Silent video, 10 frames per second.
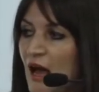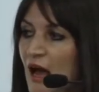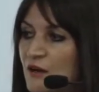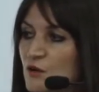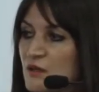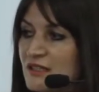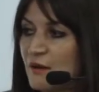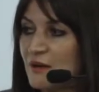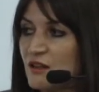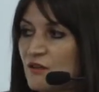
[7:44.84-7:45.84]
And
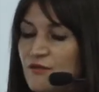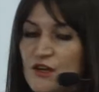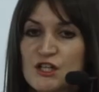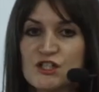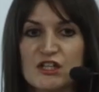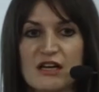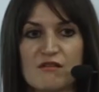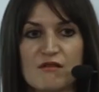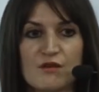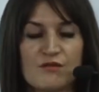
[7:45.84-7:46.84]
also in the first
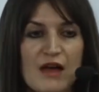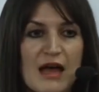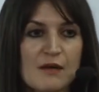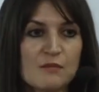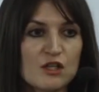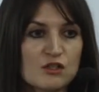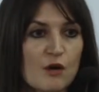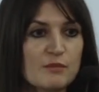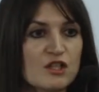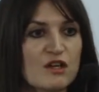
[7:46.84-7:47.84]
year of
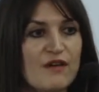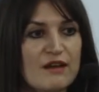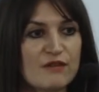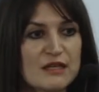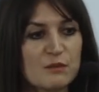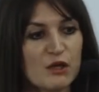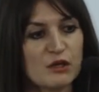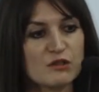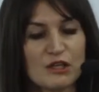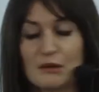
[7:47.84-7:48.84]
adoption of FRS
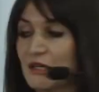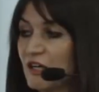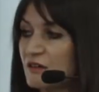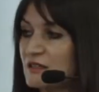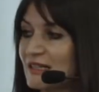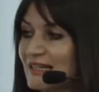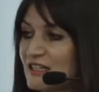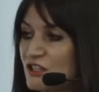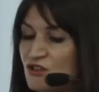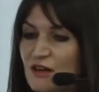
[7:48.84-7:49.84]
102, you're going to
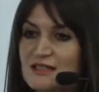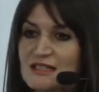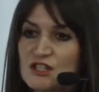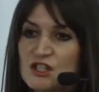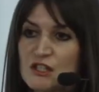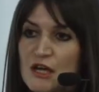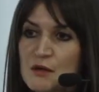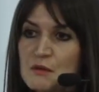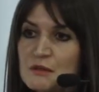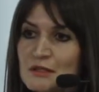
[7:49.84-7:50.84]
need a transition
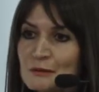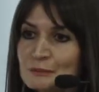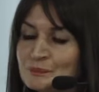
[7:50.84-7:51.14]
note.